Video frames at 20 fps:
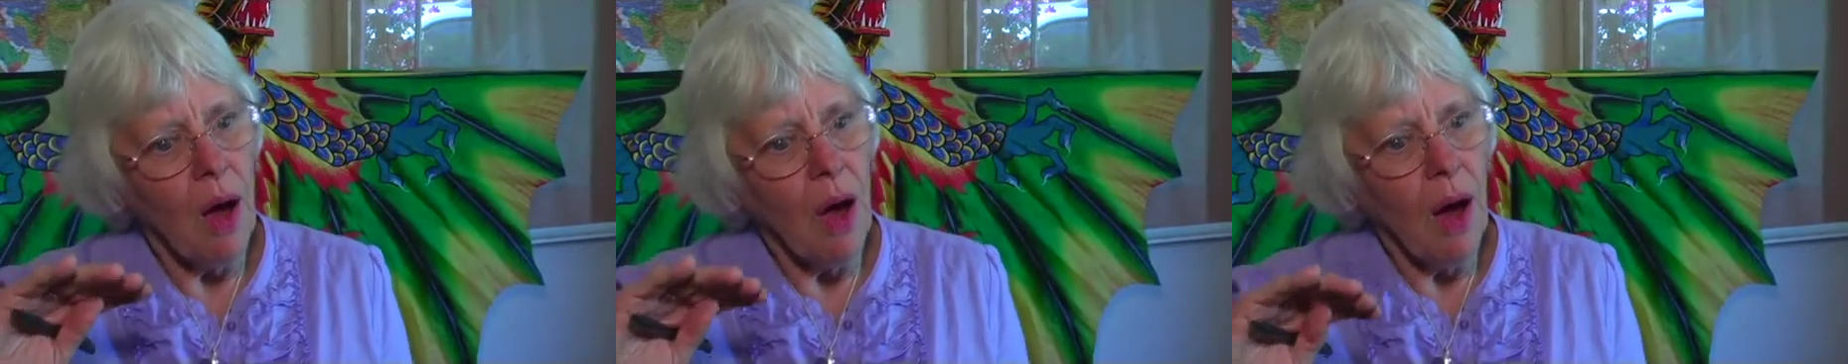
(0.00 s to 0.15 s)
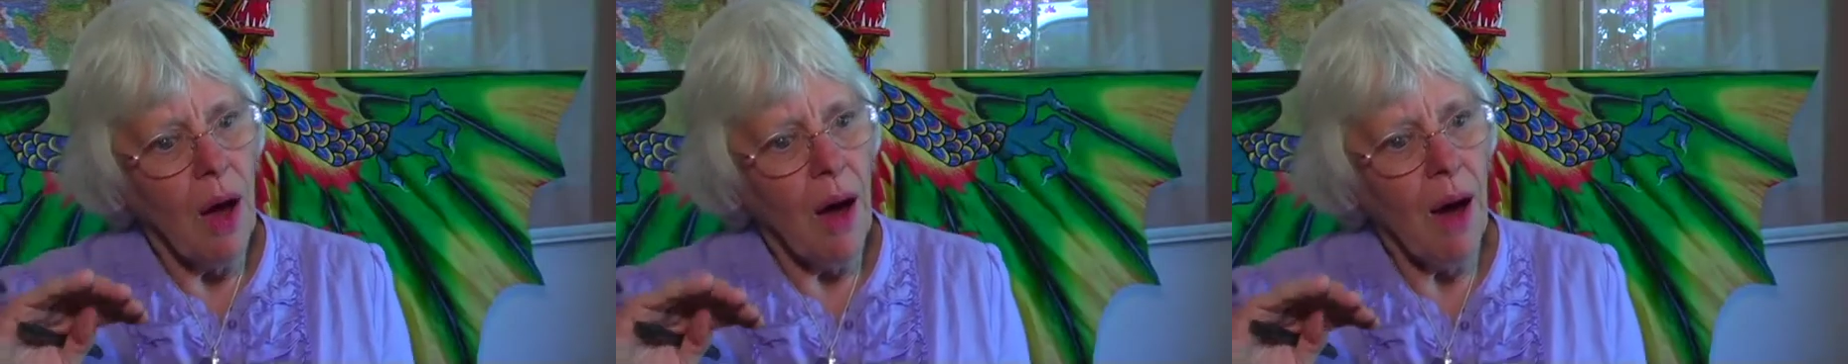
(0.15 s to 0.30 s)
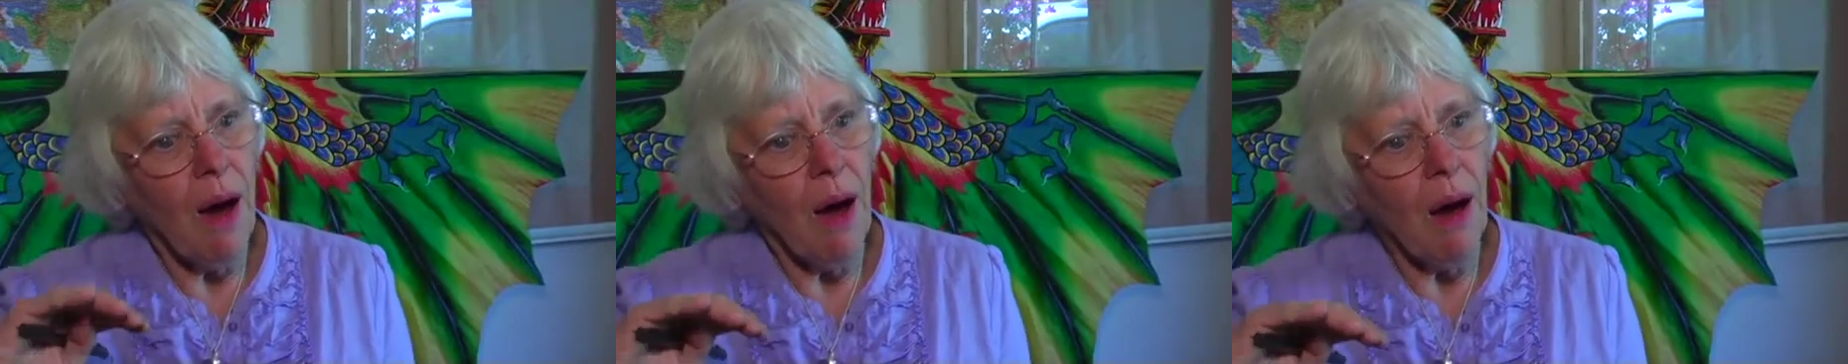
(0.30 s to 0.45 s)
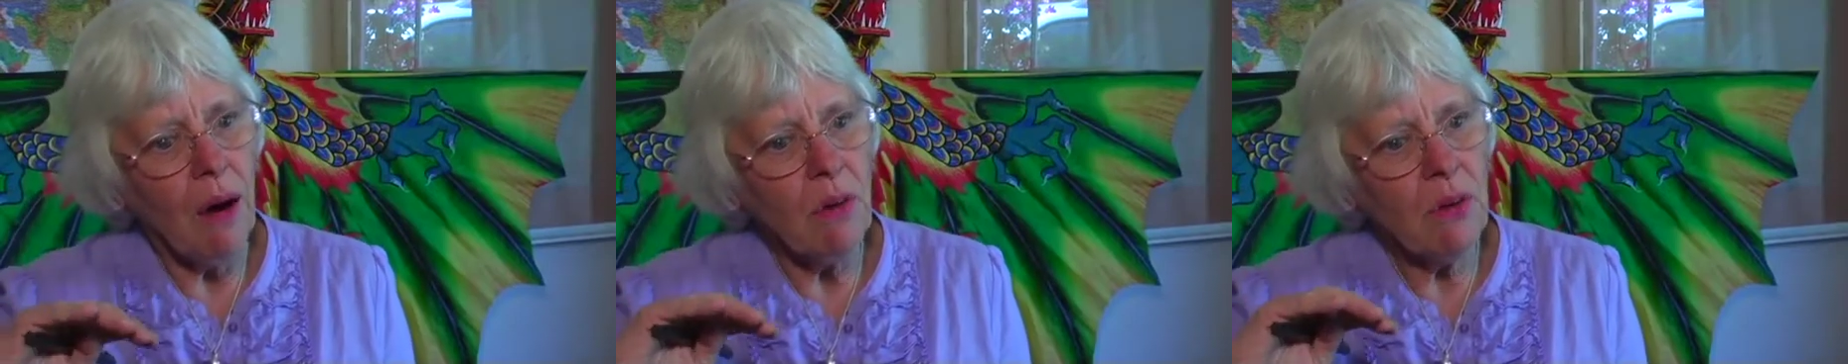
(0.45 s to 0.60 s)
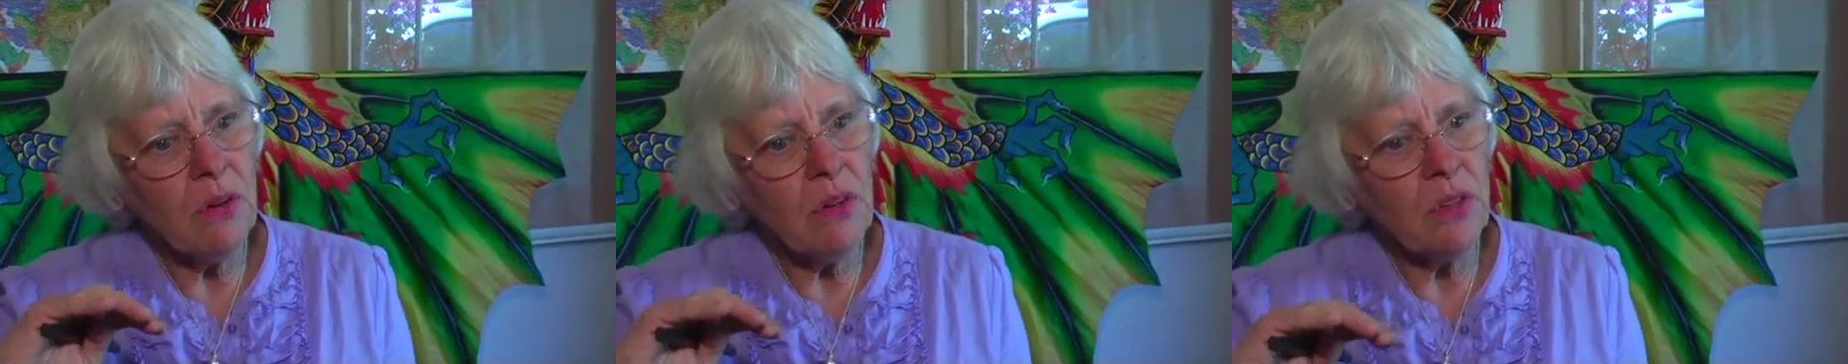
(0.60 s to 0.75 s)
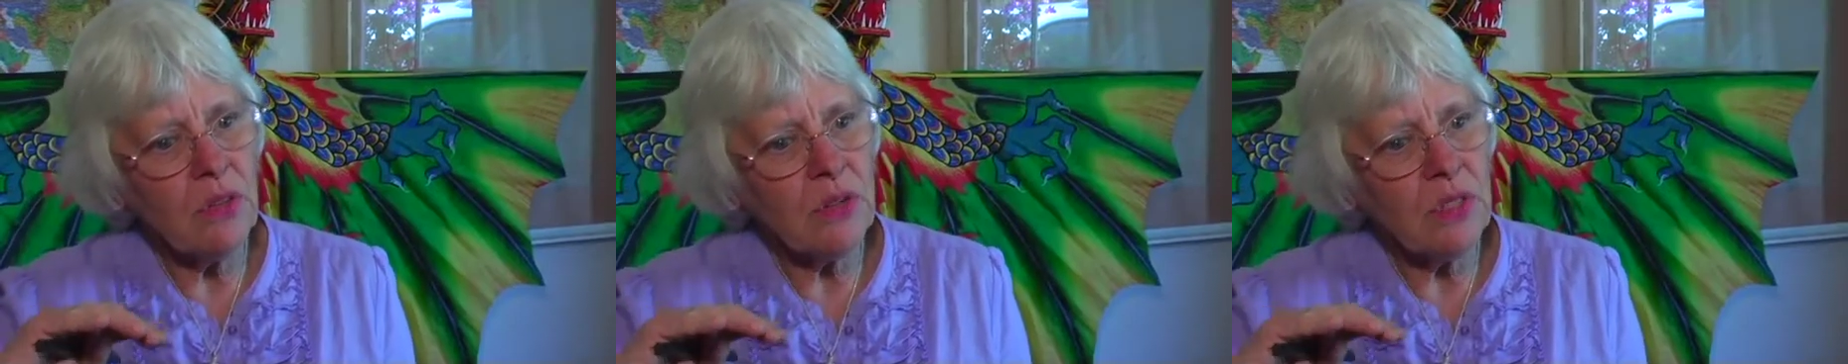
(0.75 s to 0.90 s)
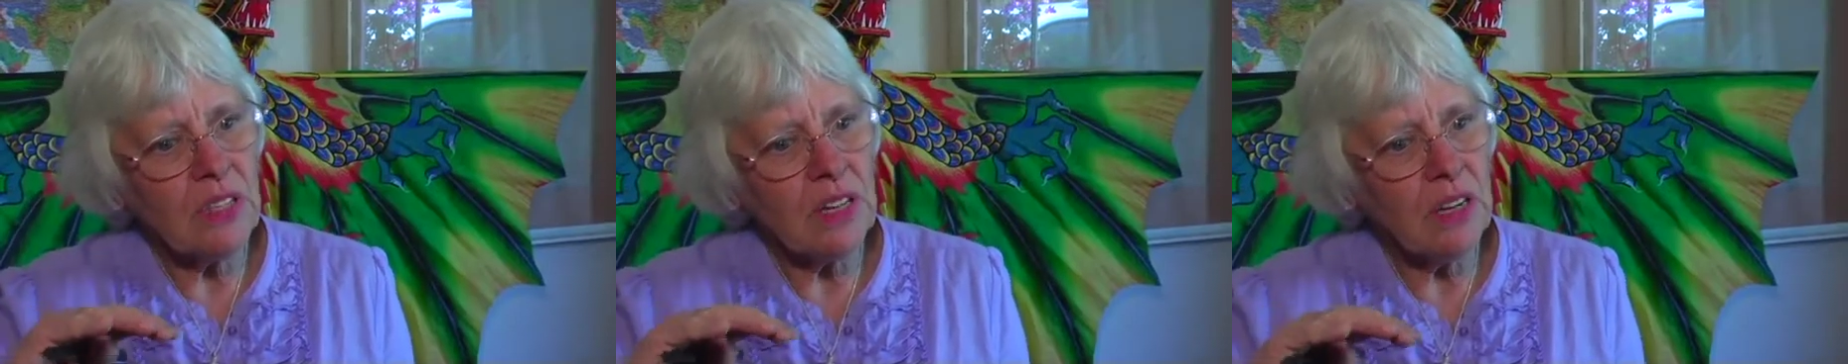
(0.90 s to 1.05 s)
how
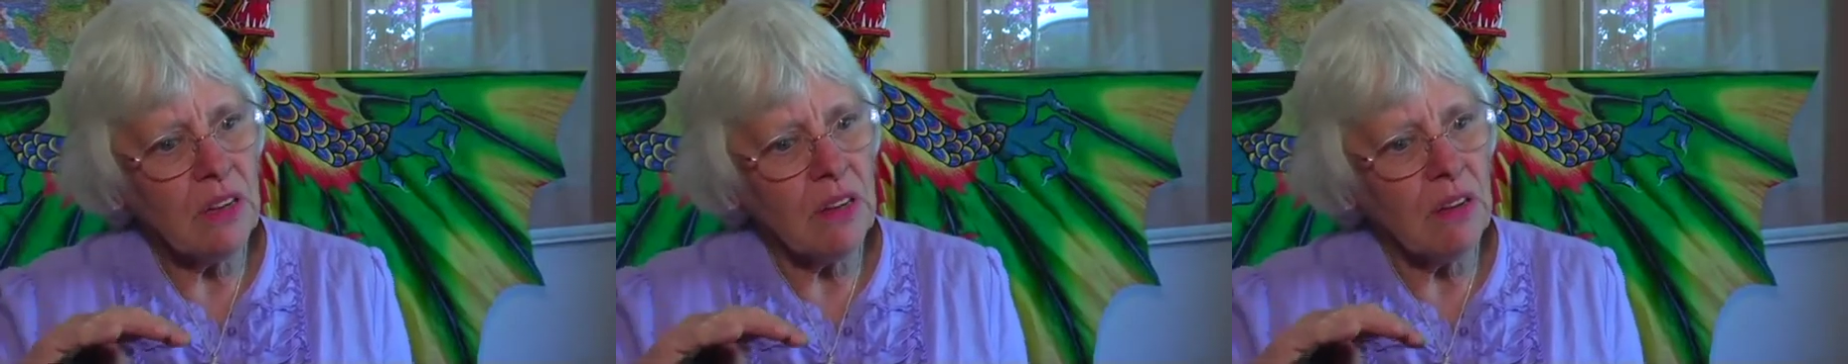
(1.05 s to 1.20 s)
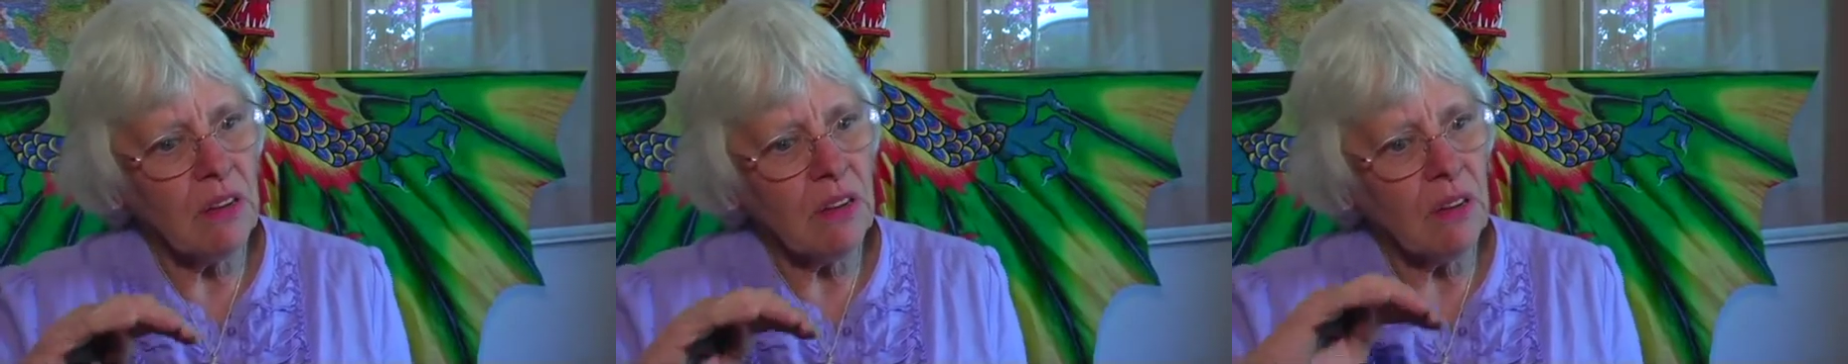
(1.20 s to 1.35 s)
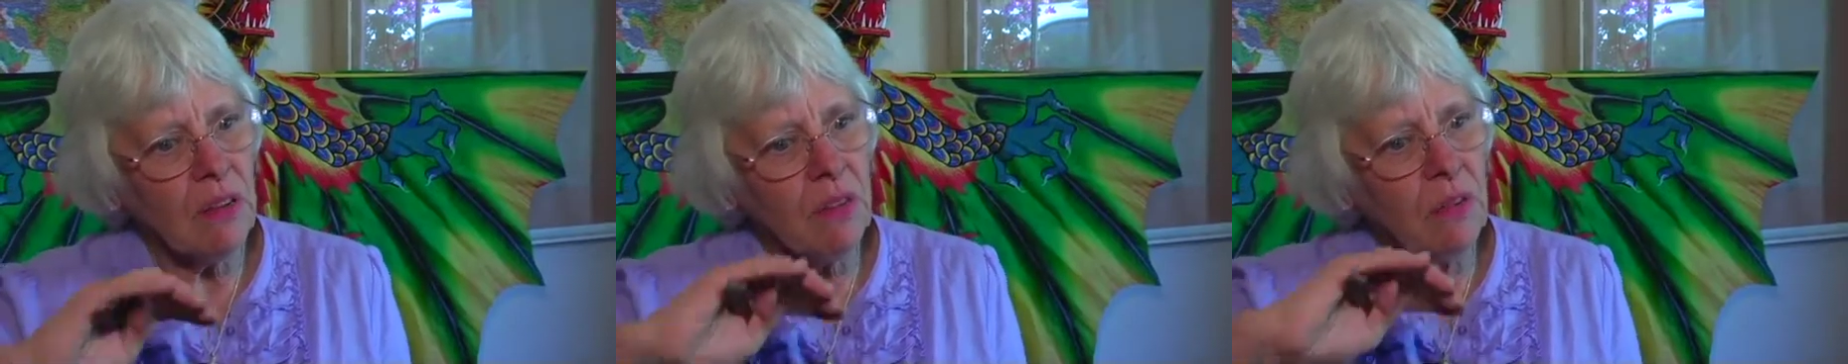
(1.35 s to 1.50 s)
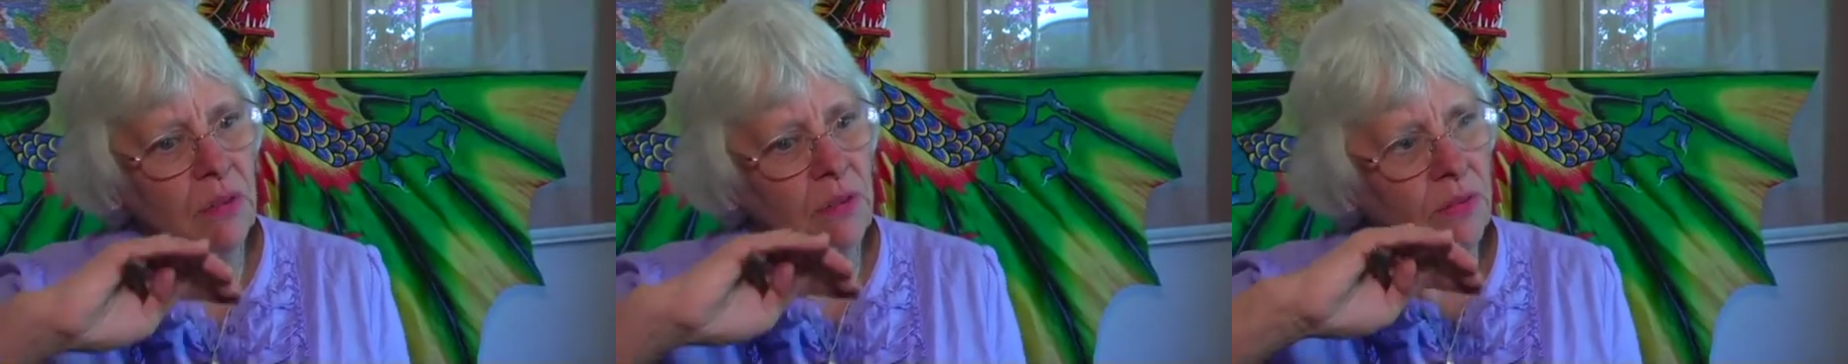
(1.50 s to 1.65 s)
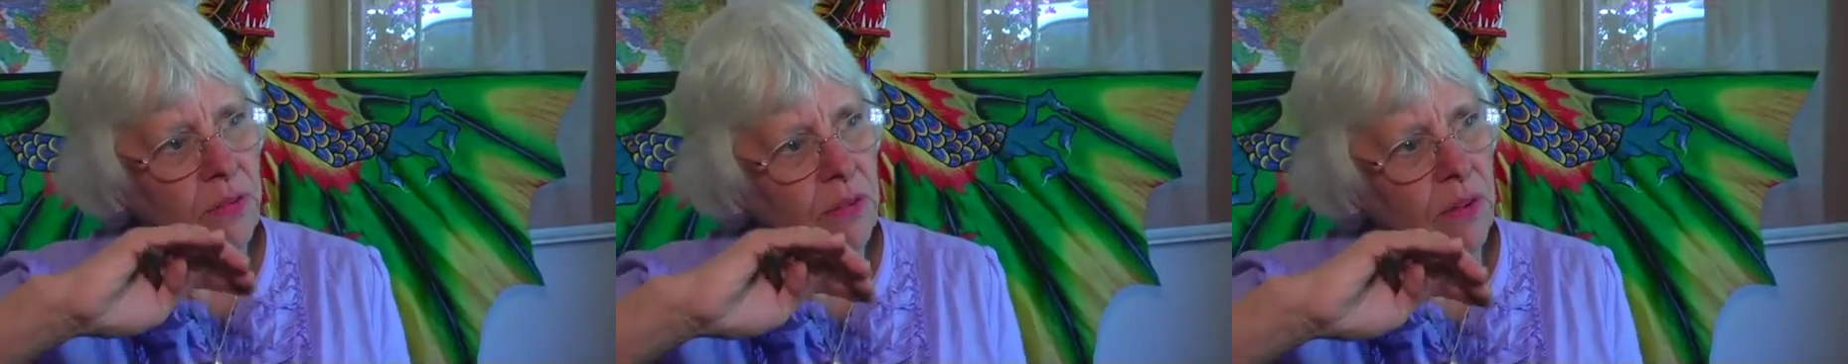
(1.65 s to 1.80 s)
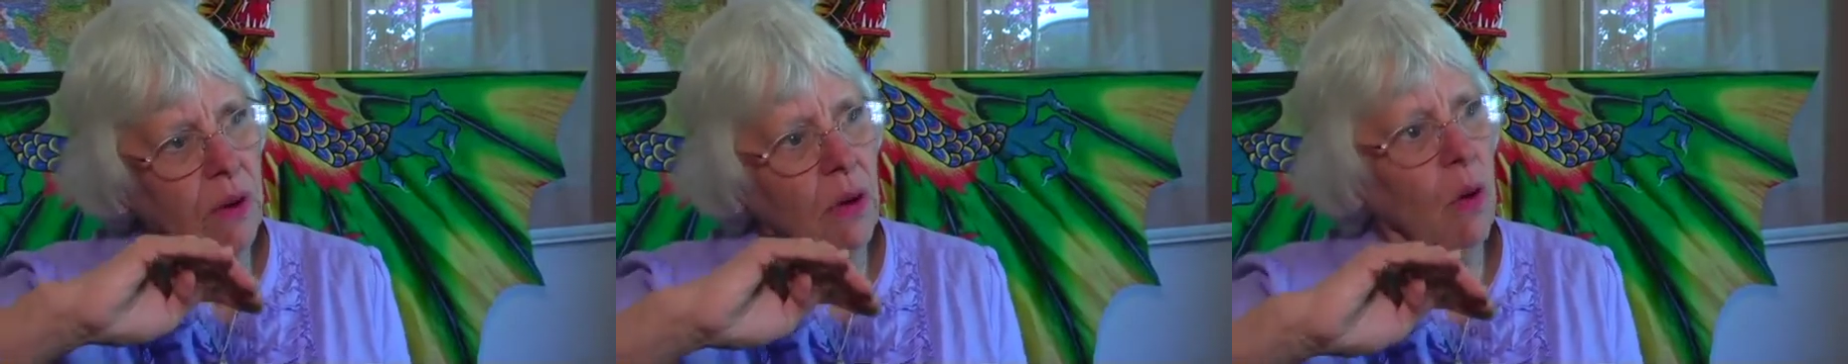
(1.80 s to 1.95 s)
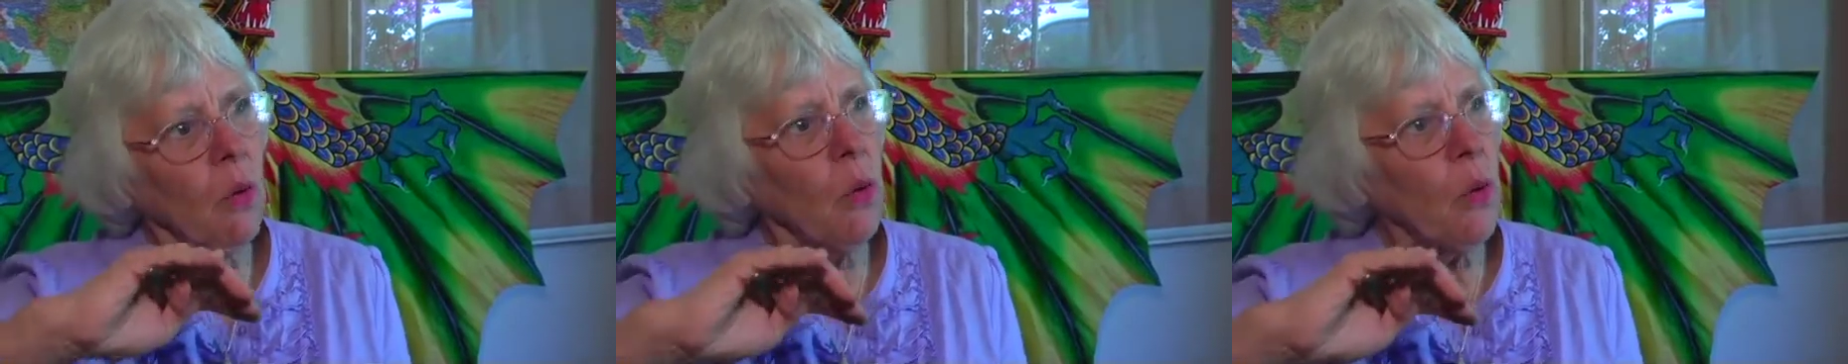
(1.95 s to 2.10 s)
to take the
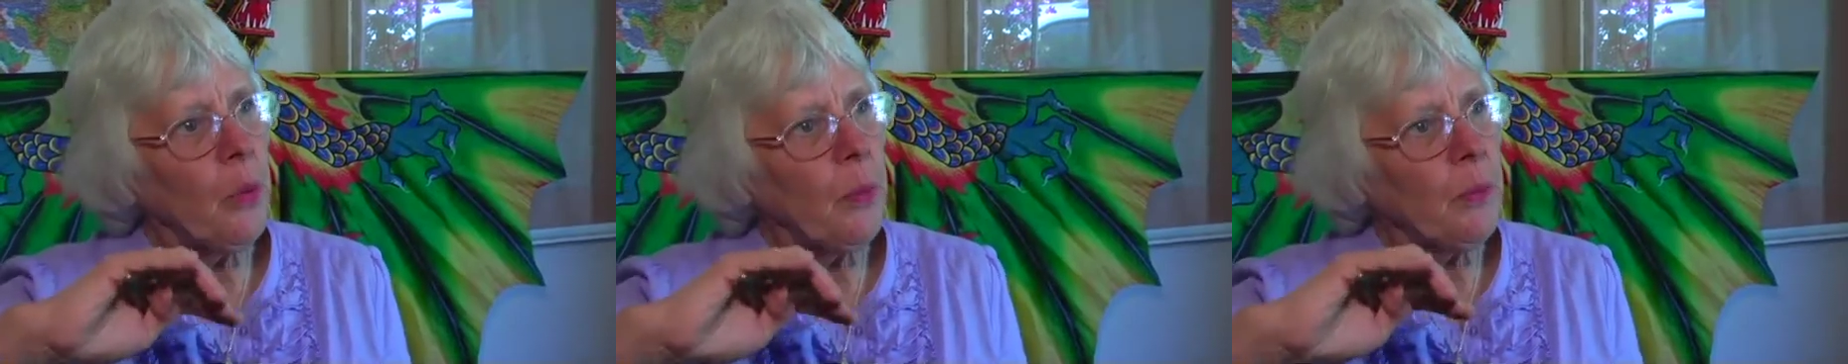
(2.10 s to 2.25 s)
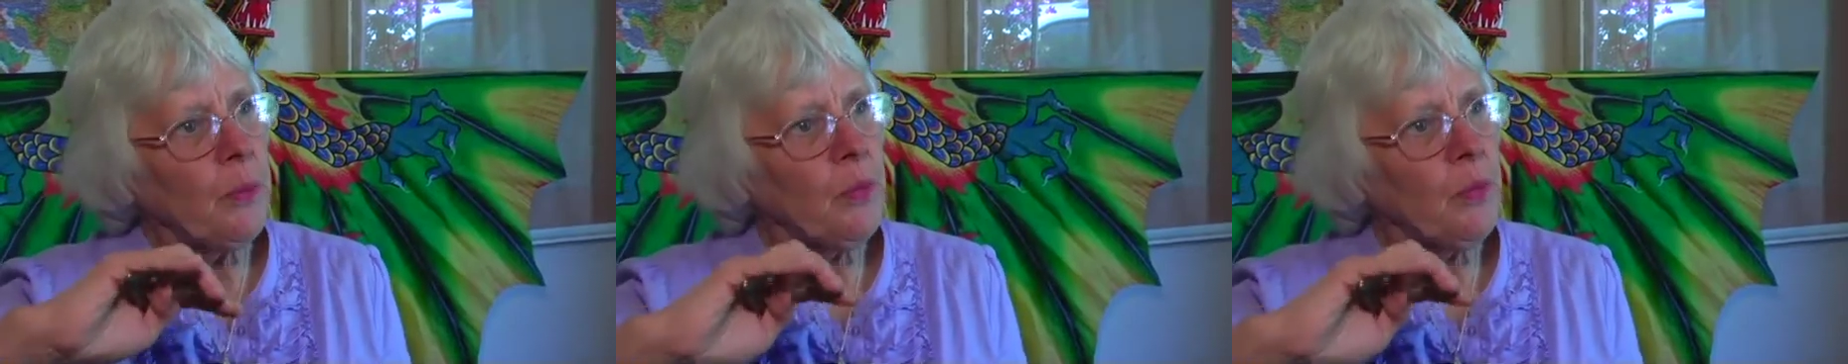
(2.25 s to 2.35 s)
flow